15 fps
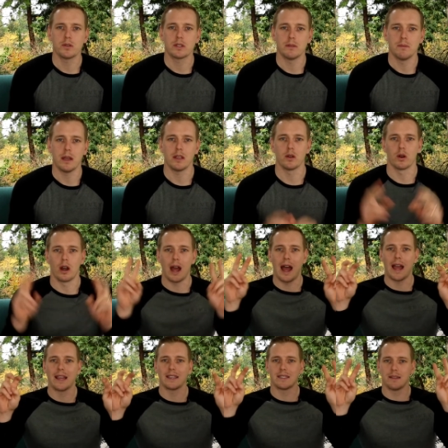submit your
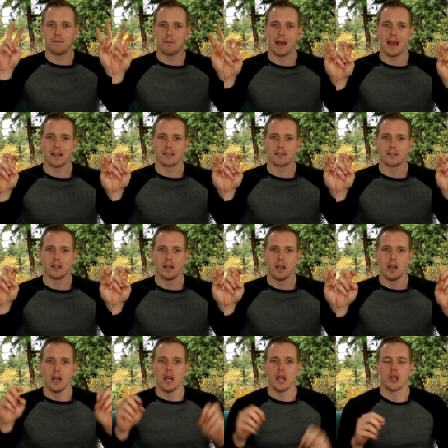highest and best.
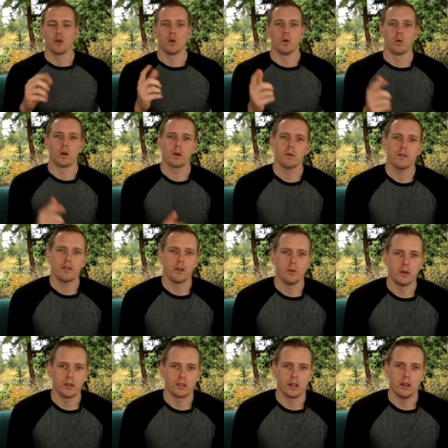You will work with your
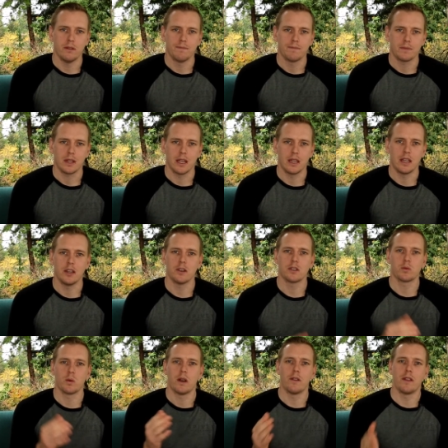realtor, and
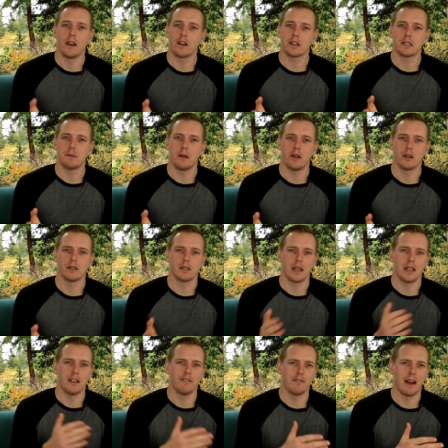here's where their experience
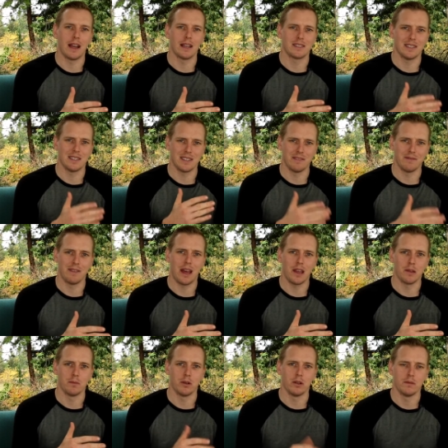and advice is
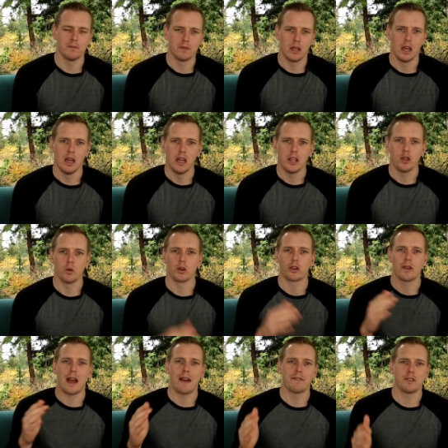invaluable. You will
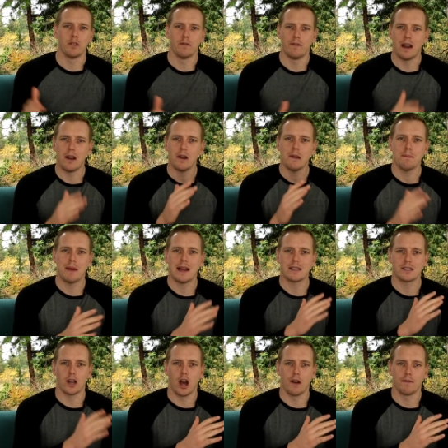craft your very
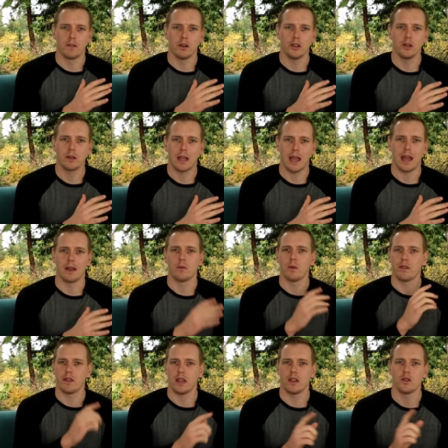best offer you can
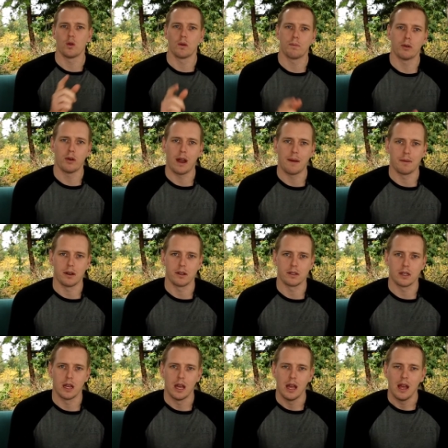within your
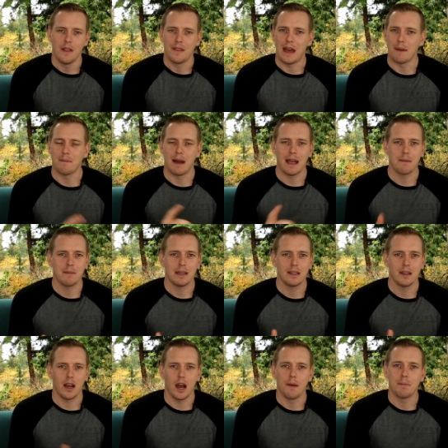parameters. That might
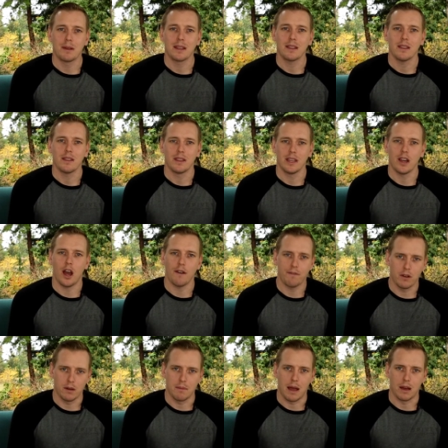mean upping the
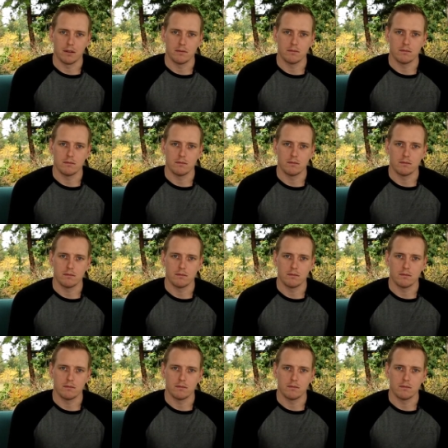offer amount,